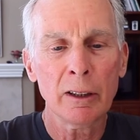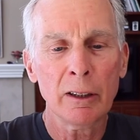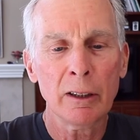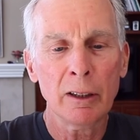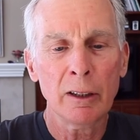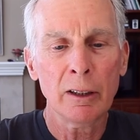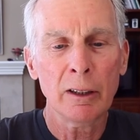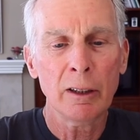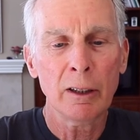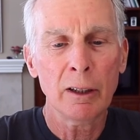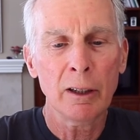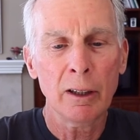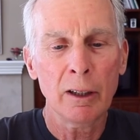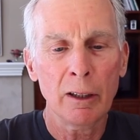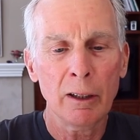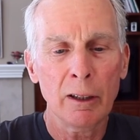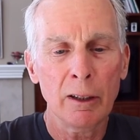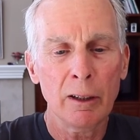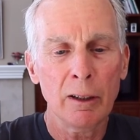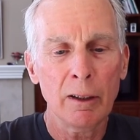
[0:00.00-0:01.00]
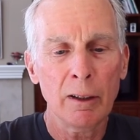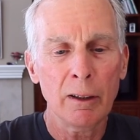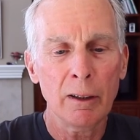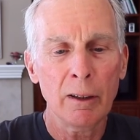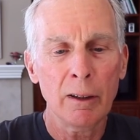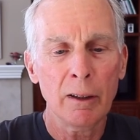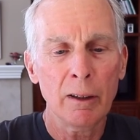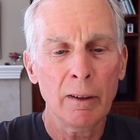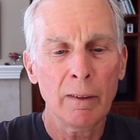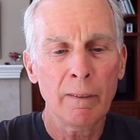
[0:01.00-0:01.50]

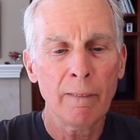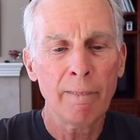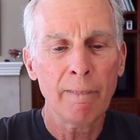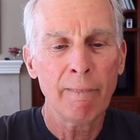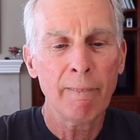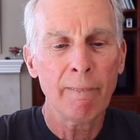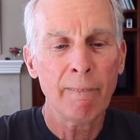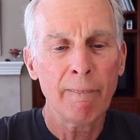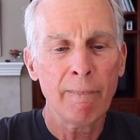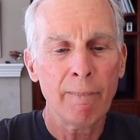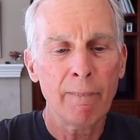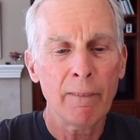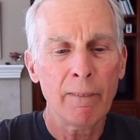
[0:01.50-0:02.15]
[no speech]